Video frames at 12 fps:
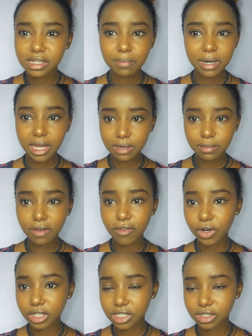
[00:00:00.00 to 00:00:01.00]
applied my
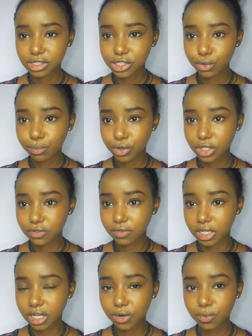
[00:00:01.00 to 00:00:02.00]
foundation so beautifully.